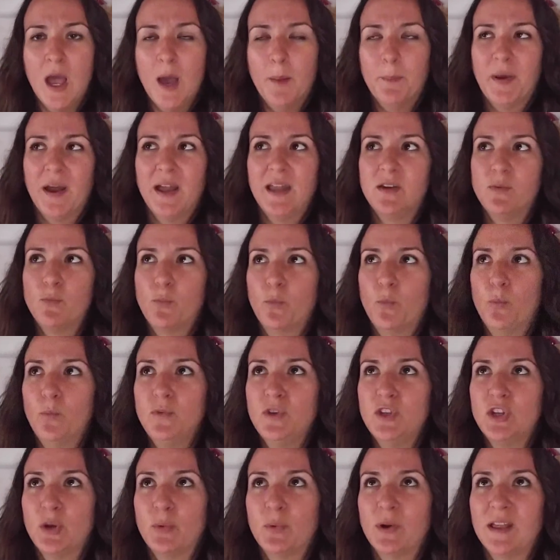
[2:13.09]
But,
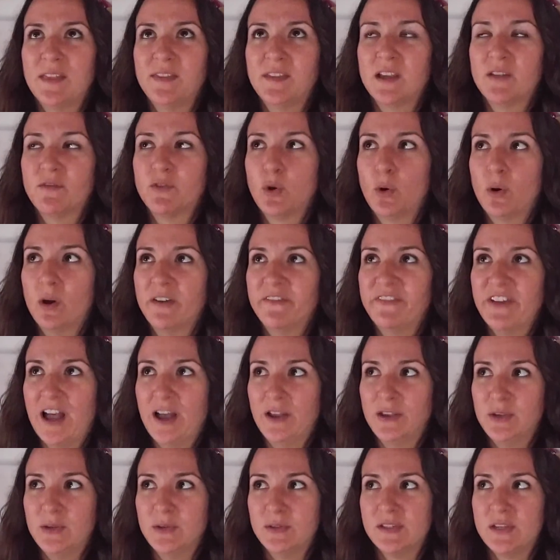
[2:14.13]
when I think of core
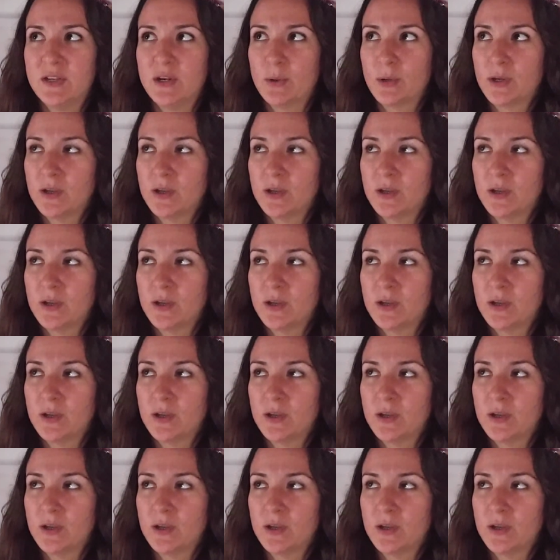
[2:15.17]
values,